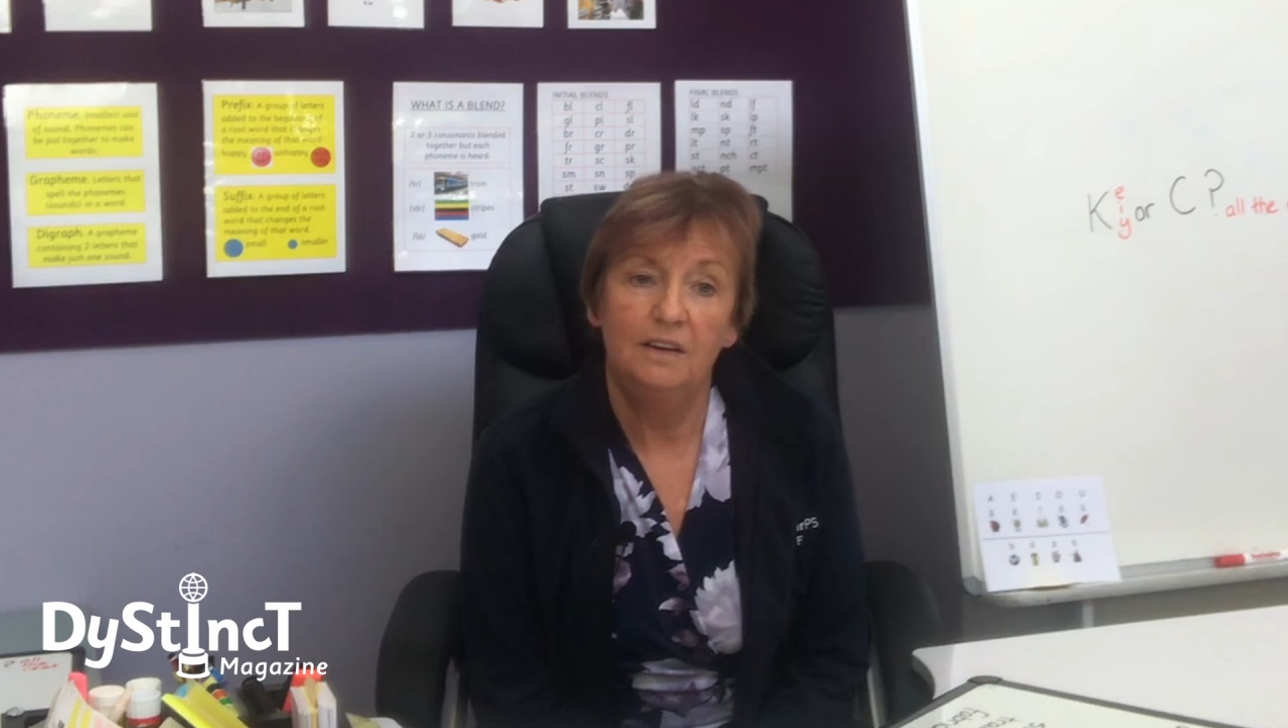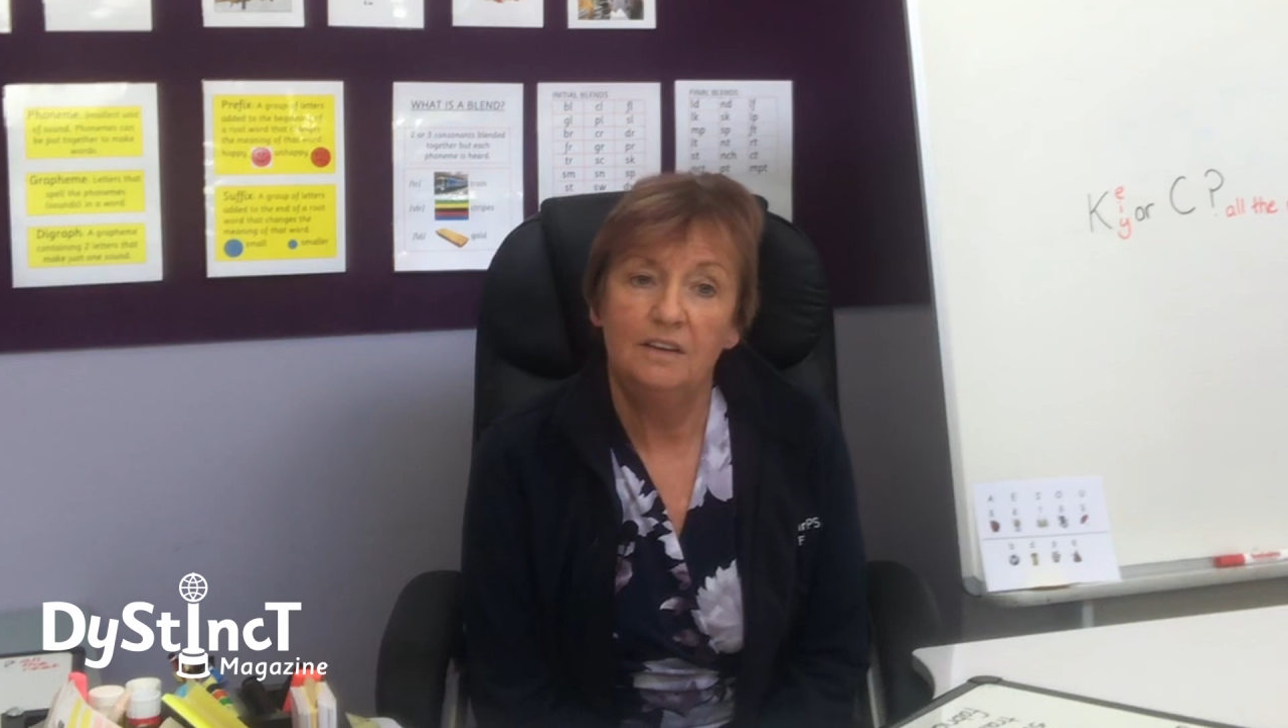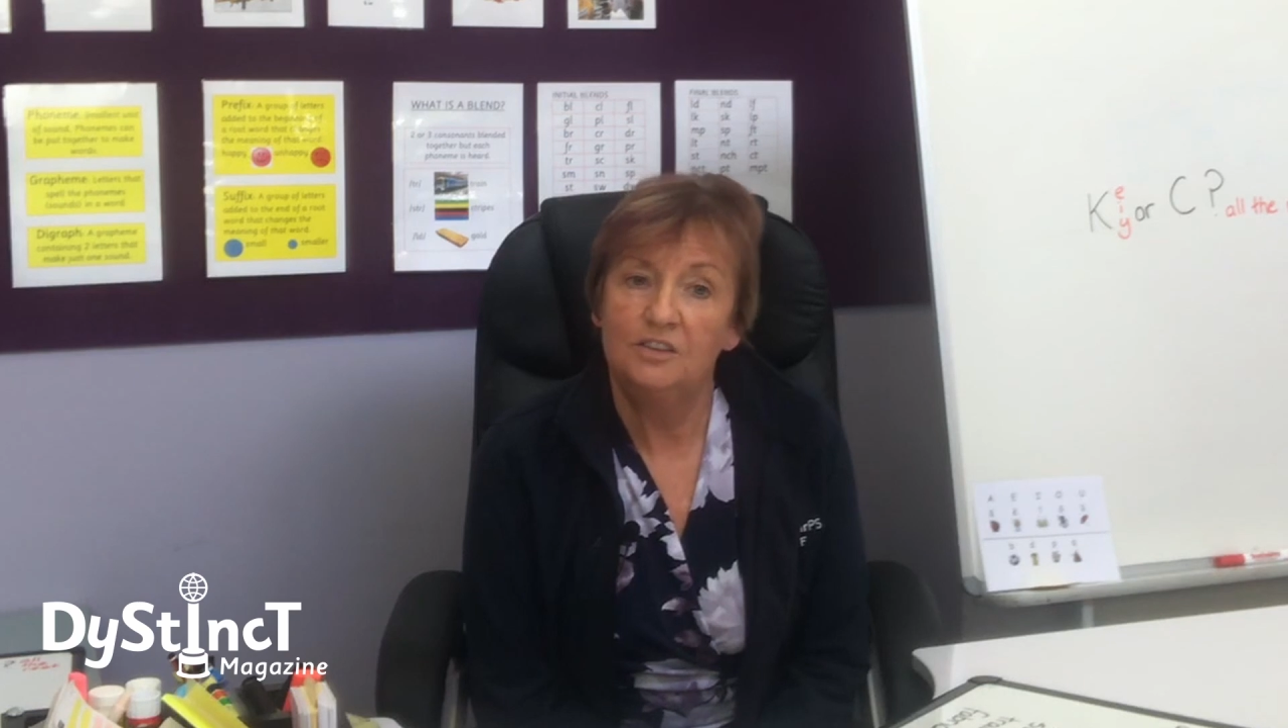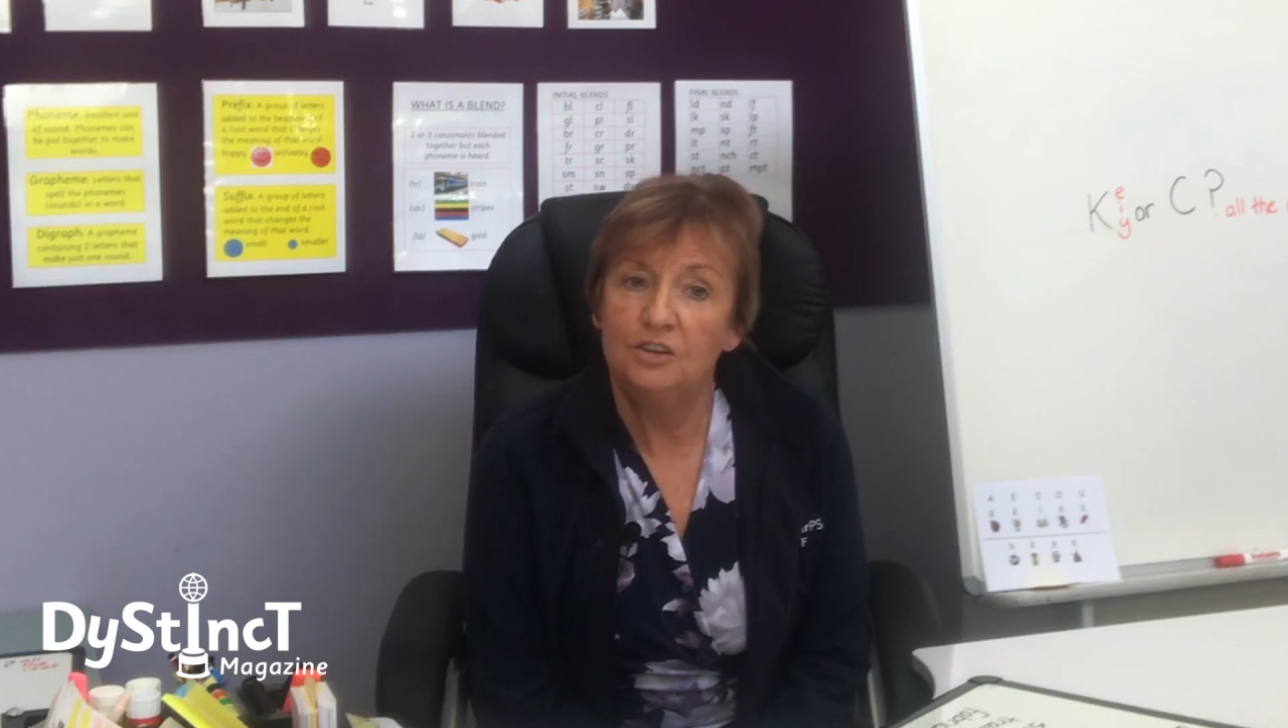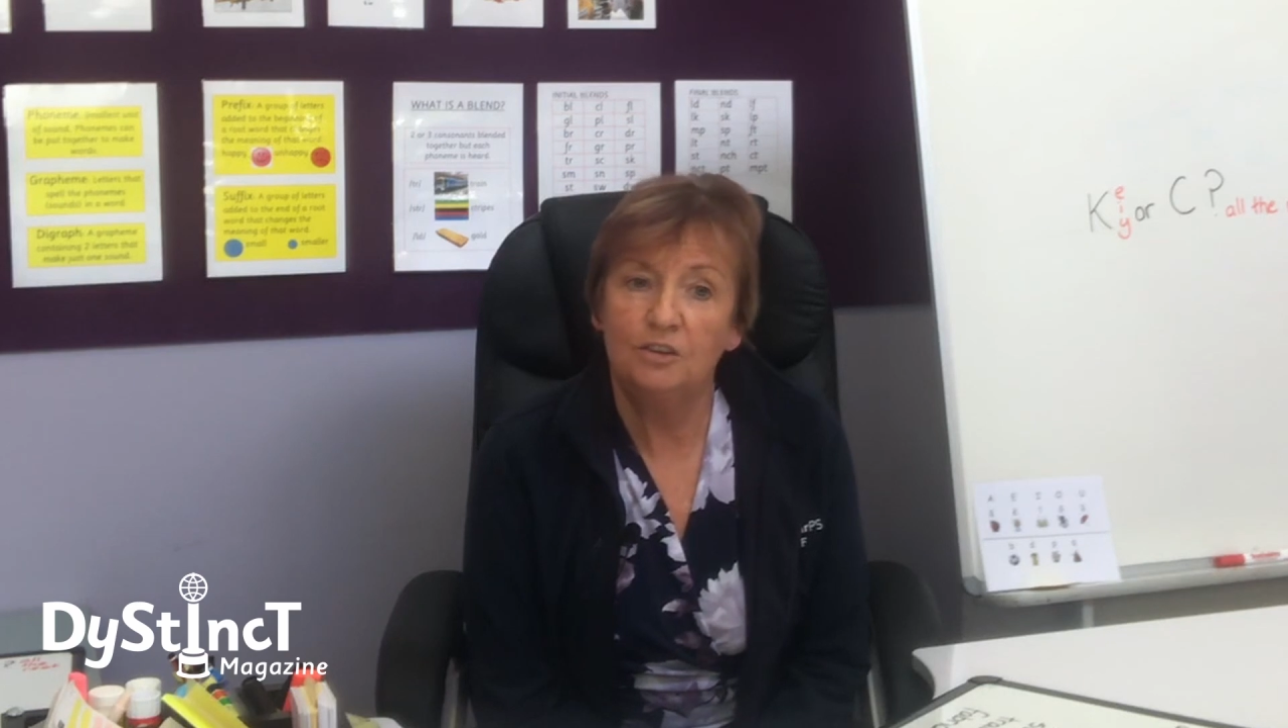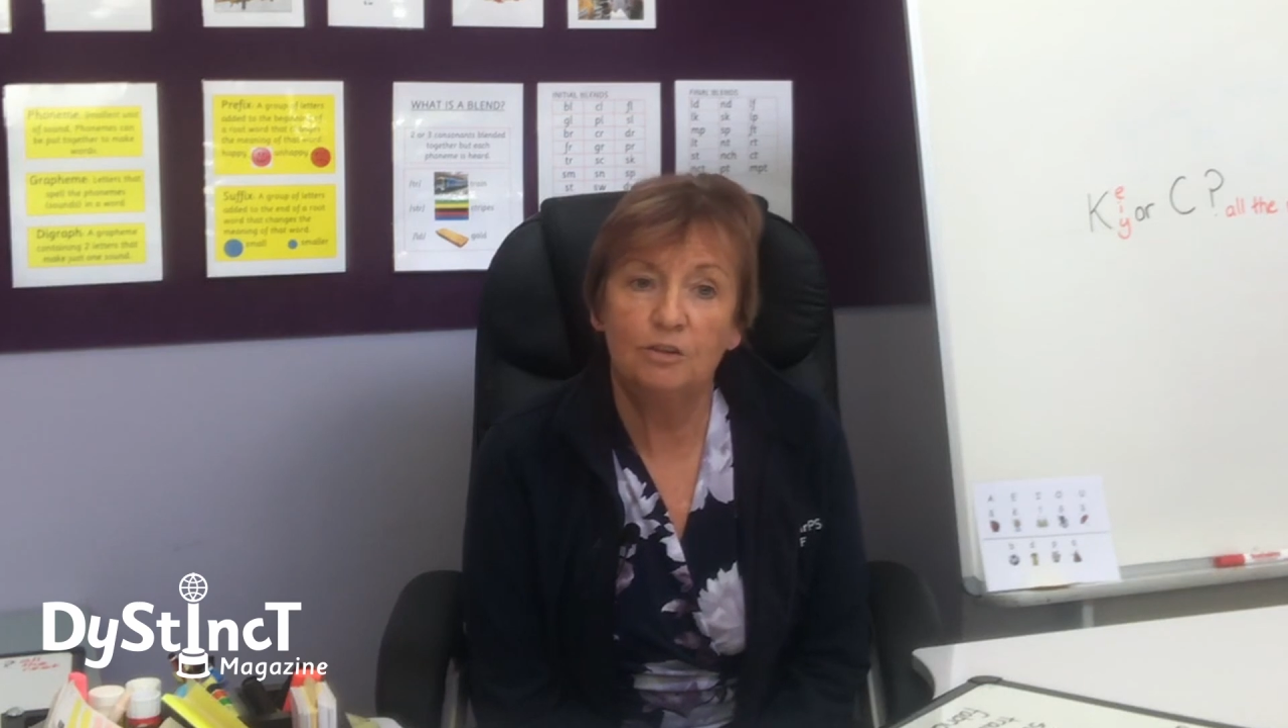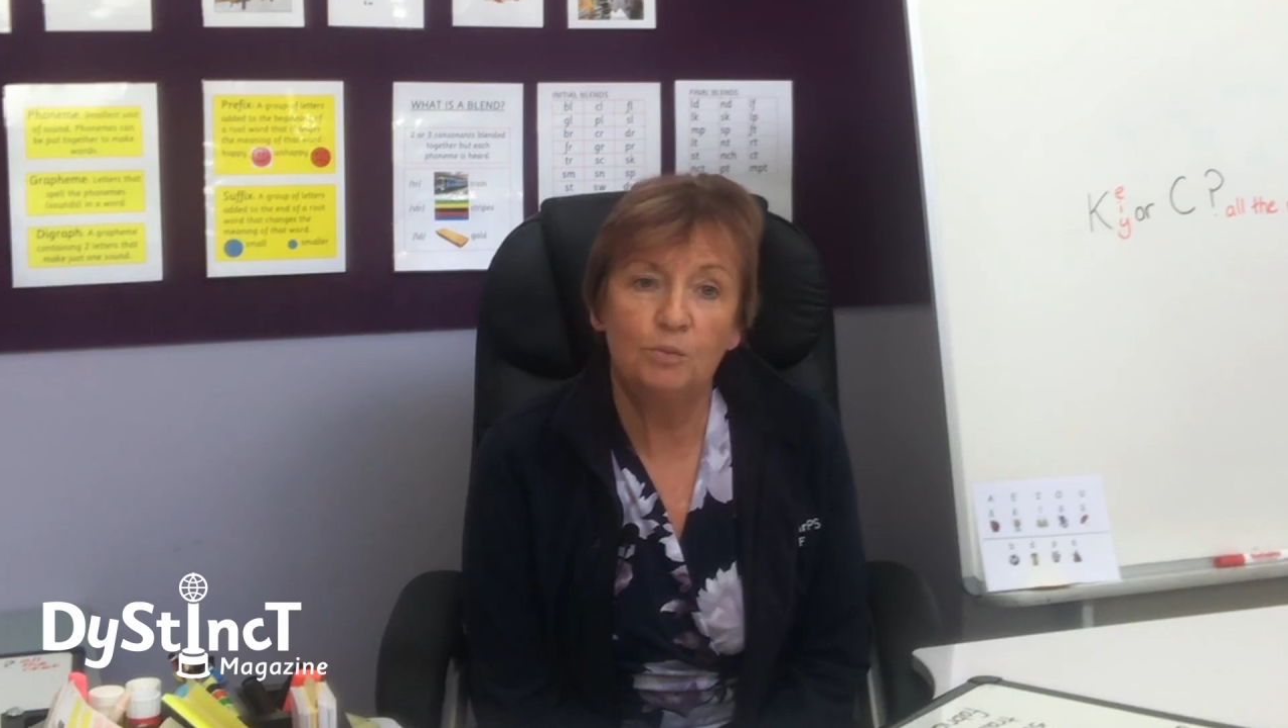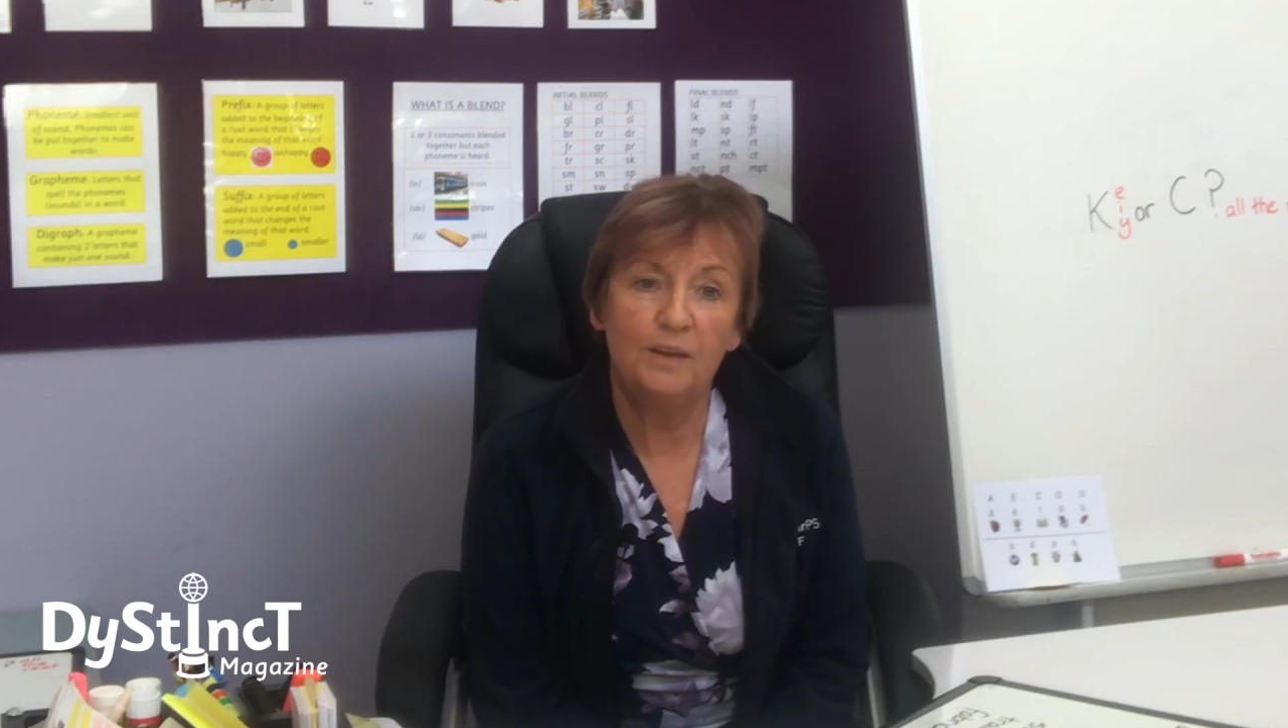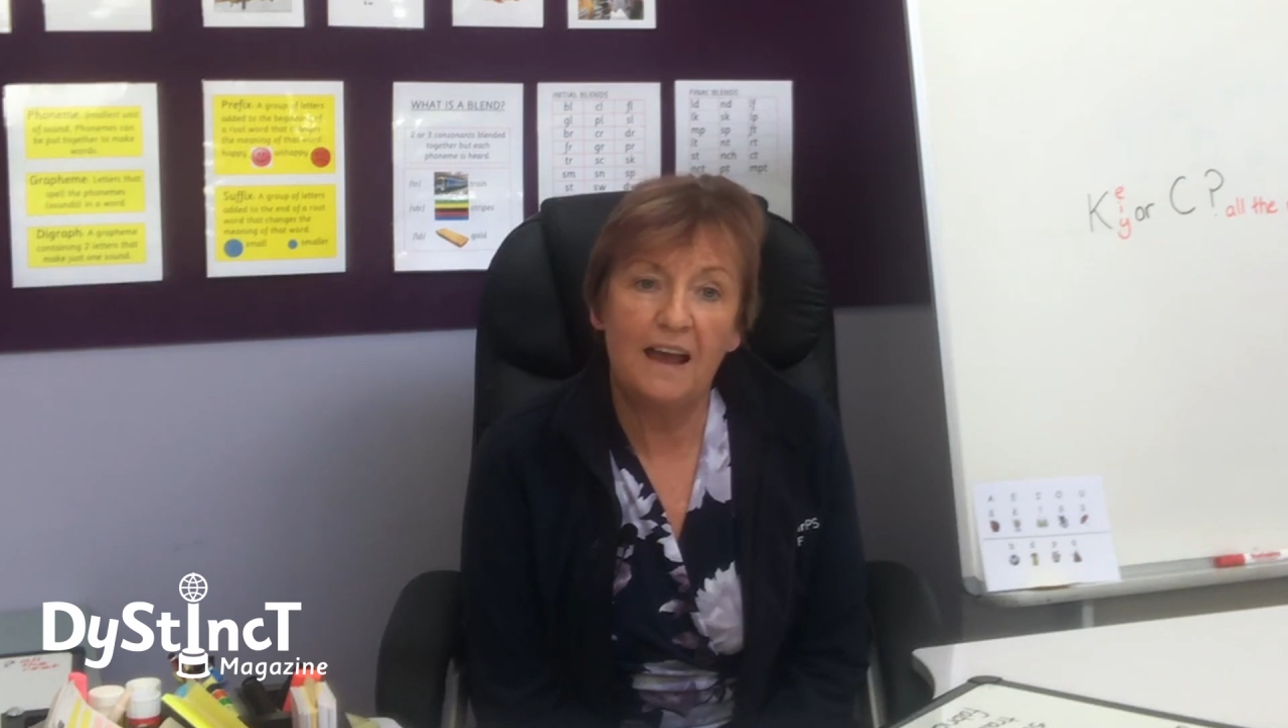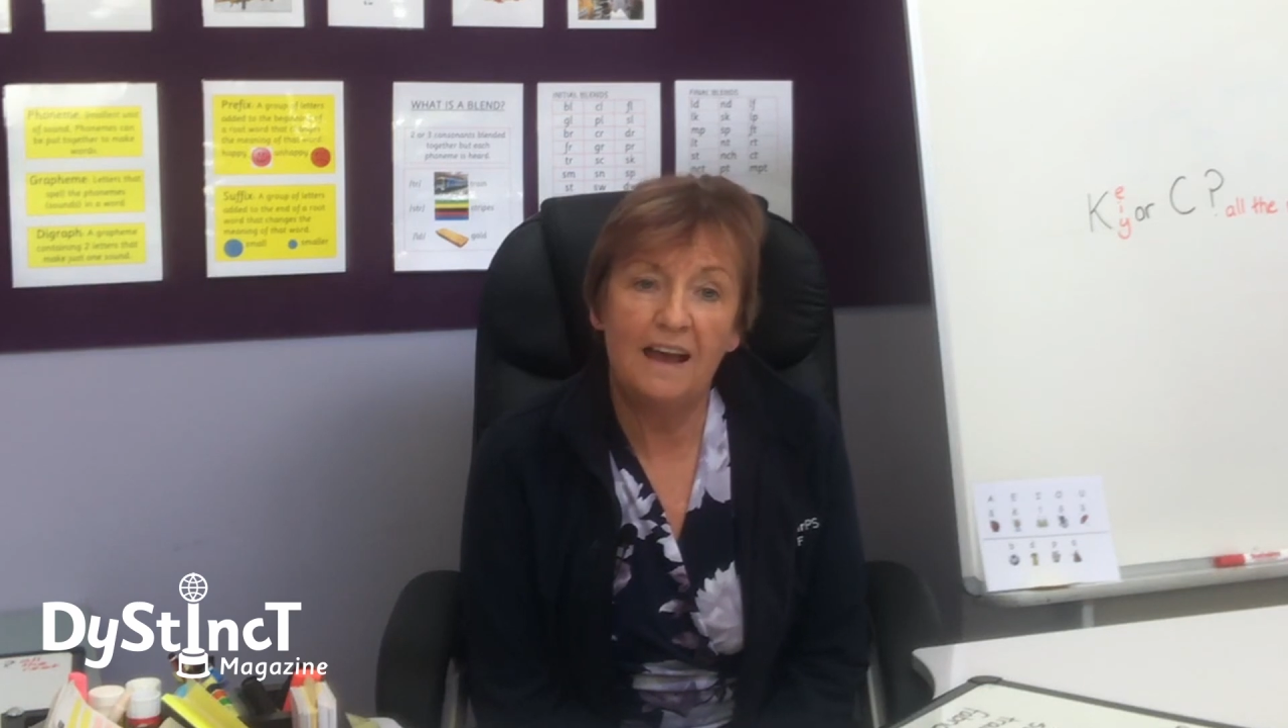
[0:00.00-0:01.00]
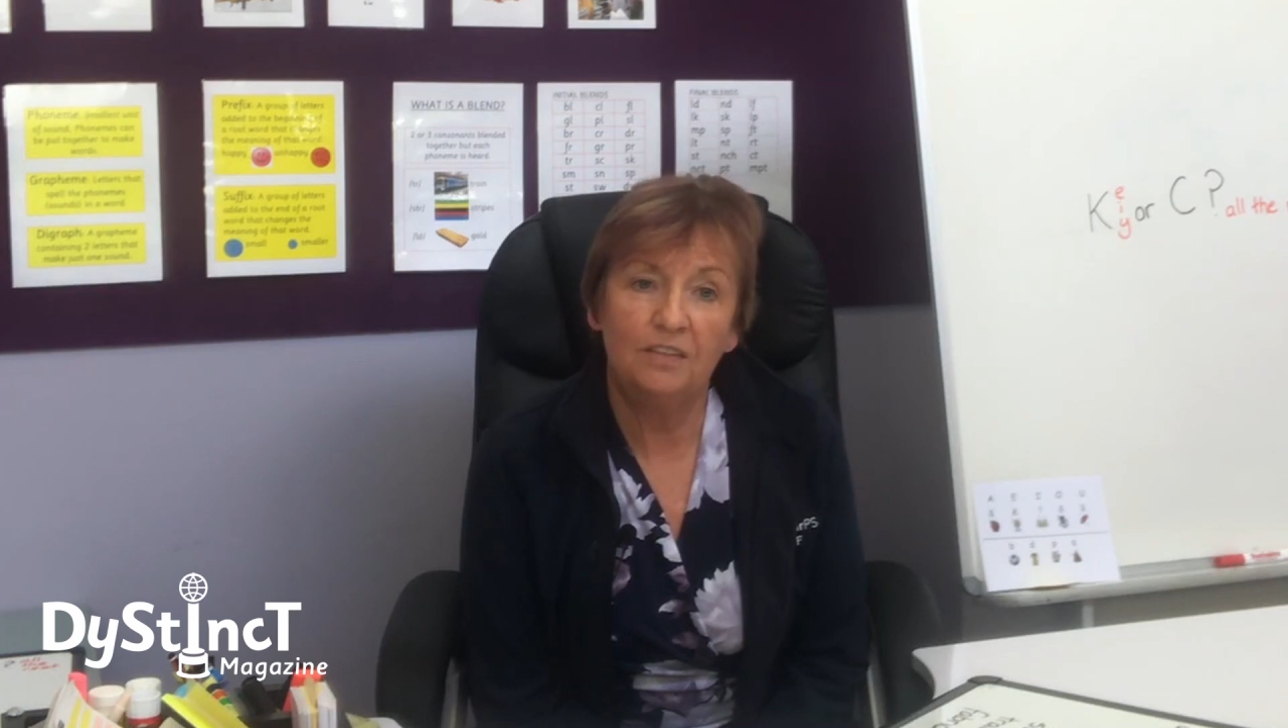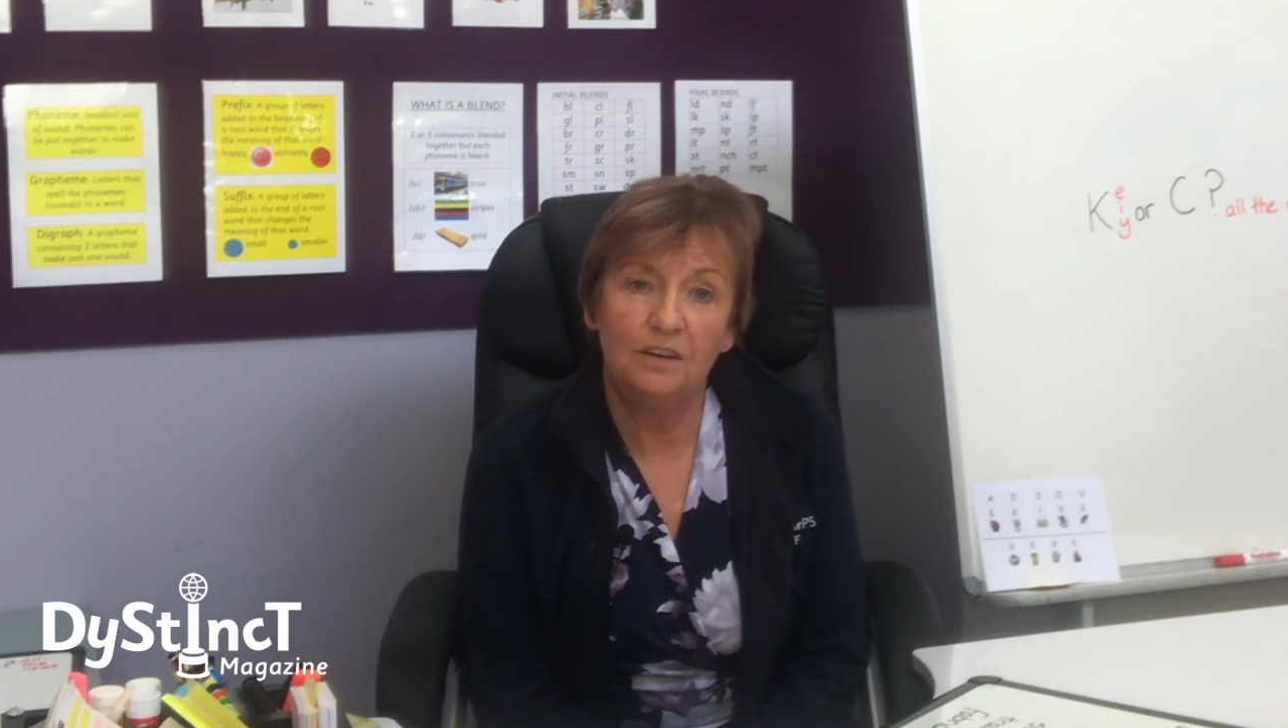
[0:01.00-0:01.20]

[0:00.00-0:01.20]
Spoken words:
Children without the